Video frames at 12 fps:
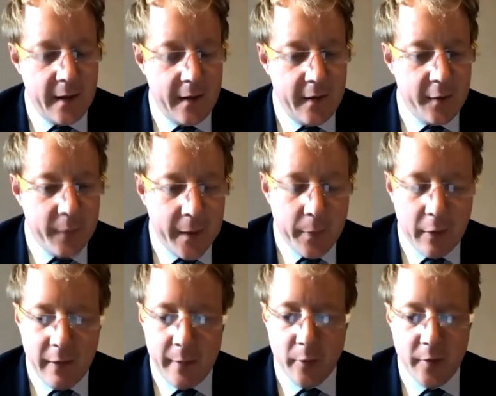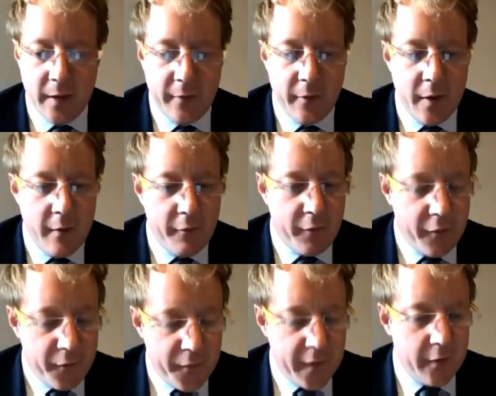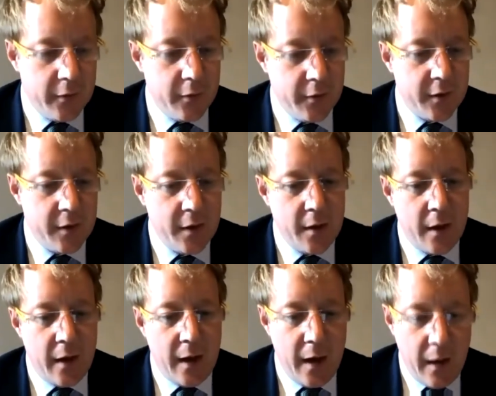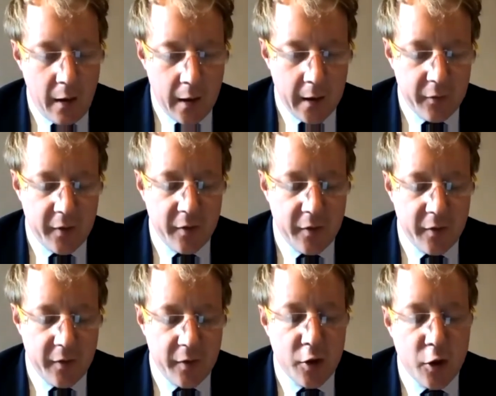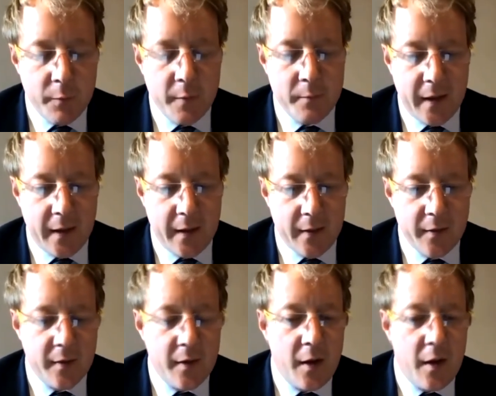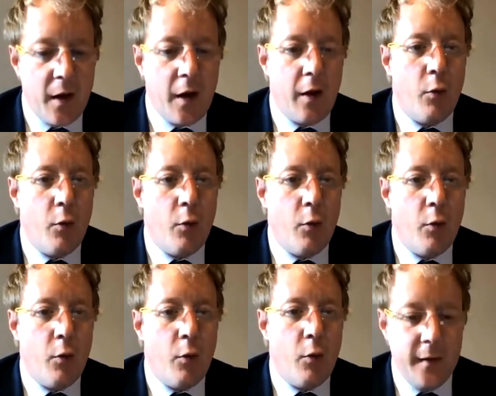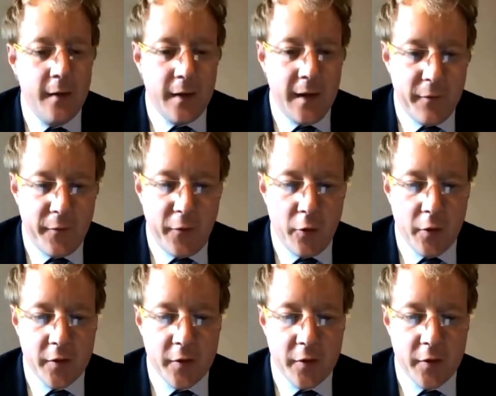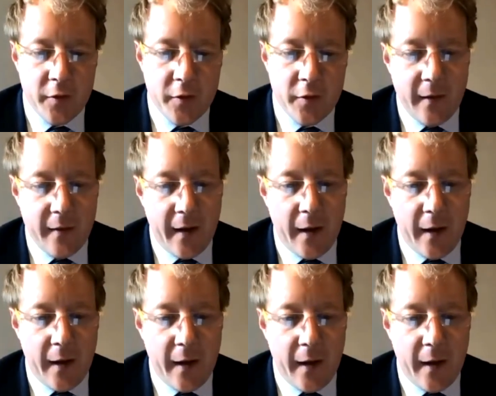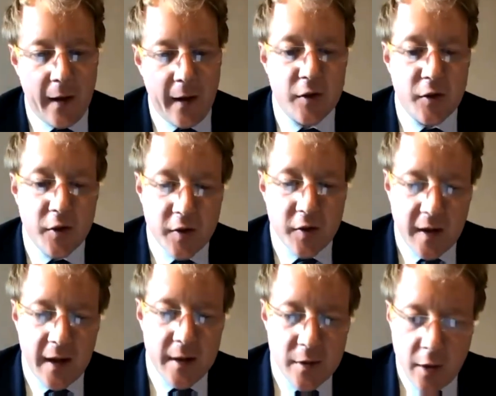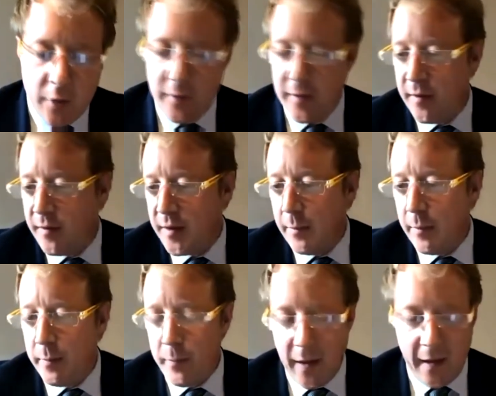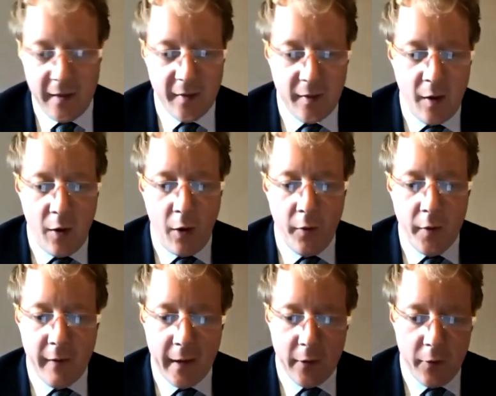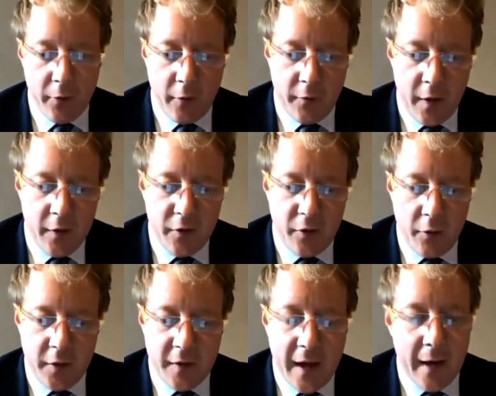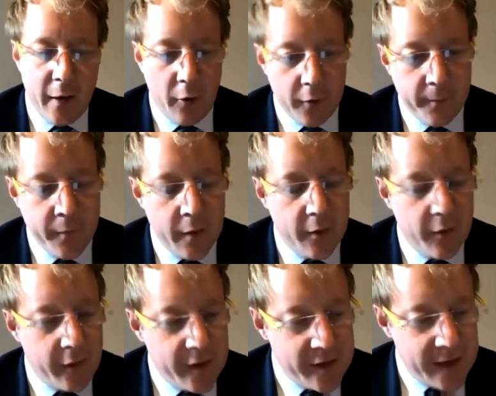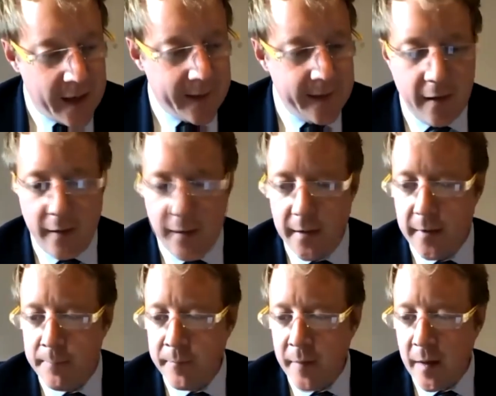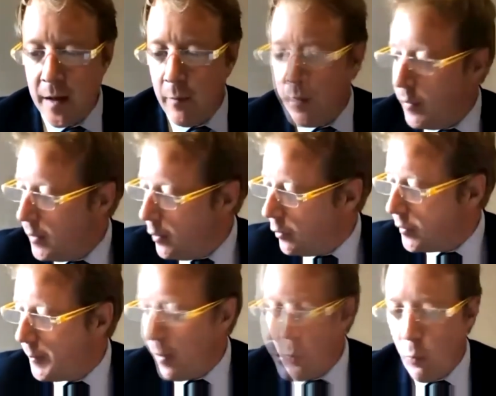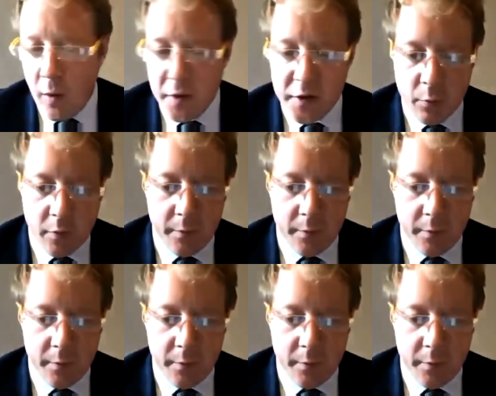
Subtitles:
these people are able to live fulfilled lives. These are human beings with plenty to live for. So the idea that a do not resuscitate notice can be placed on the record of Sonia Deleon, who very sadly died, and when it was looked about why she wouldn't